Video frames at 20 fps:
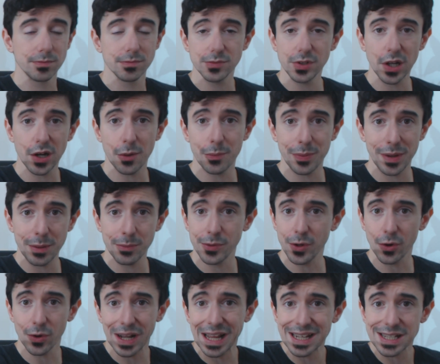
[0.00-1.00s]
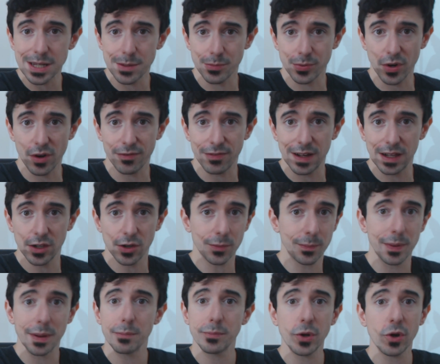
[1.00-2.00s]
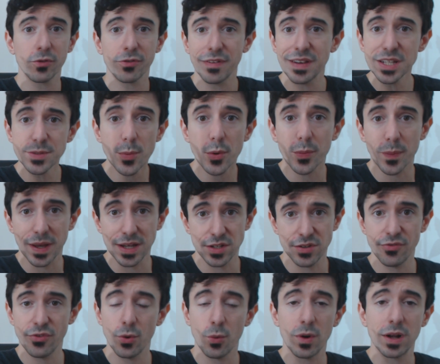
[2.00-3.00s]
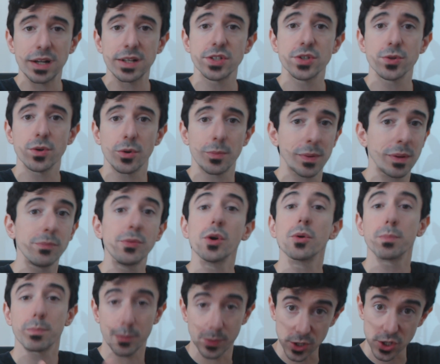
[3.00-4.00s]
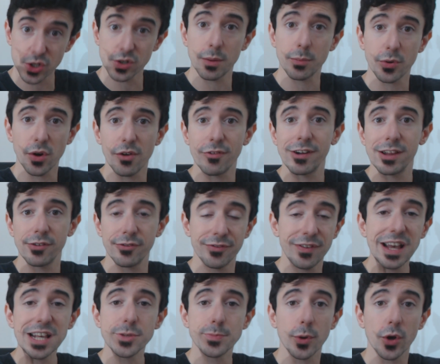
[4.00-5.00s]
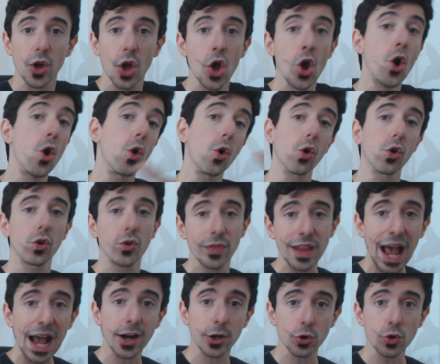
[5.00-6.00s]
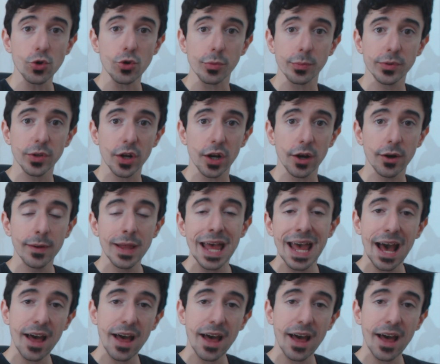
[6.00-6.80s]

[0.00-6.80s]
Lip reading: you know, pimp your LinkedIn profile, or pimp your Facebook page if you wanted to, or pimp your personal profile on Facebook or on that group, you know.